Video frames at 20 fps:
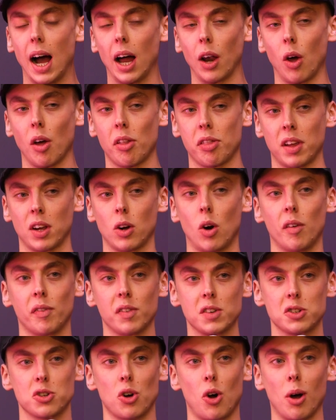and I think
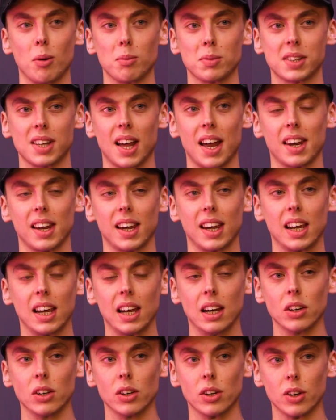oftentimes that
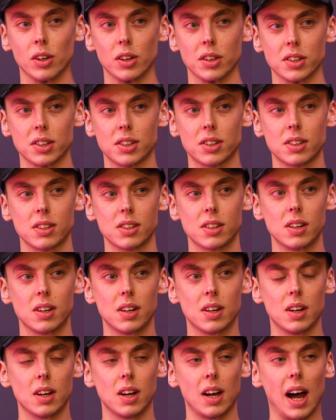hinders
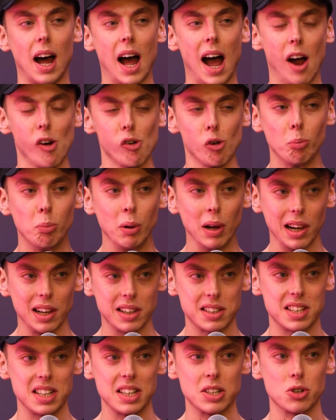our
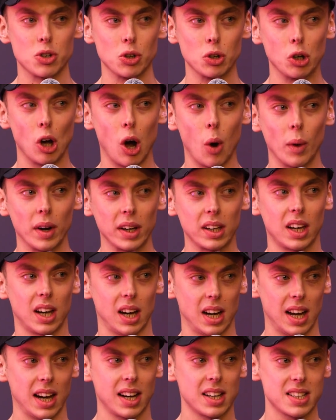ability to go and
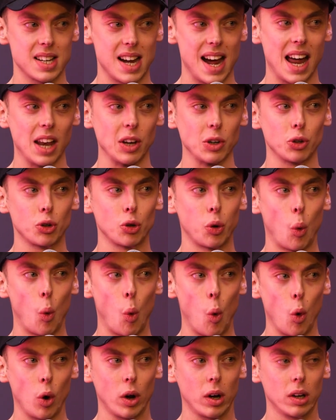connect and
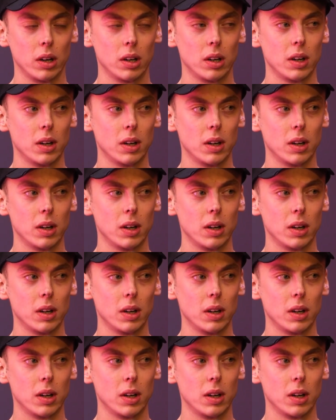talk